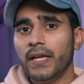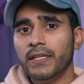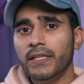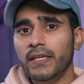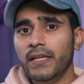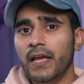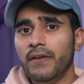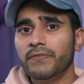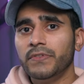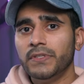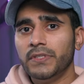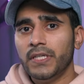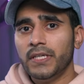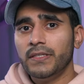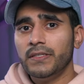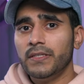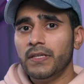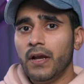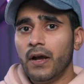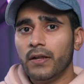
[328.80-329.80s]
I did have to
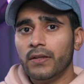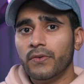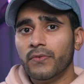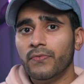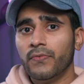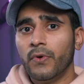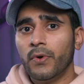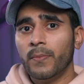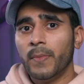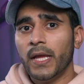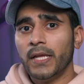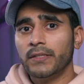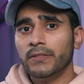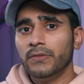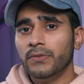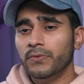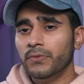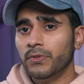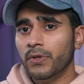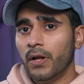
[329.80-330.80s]
change the audio format
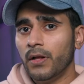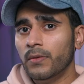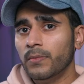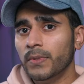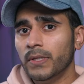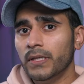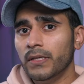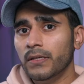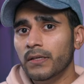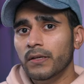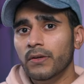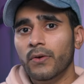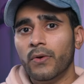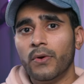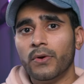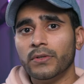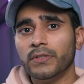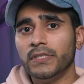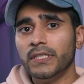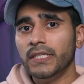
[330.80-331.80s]
to Dolby
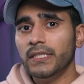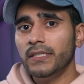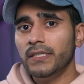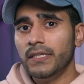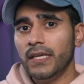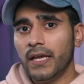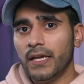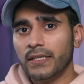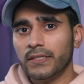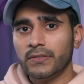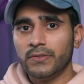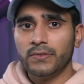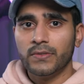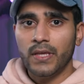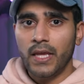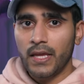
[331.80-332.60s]
or DTS,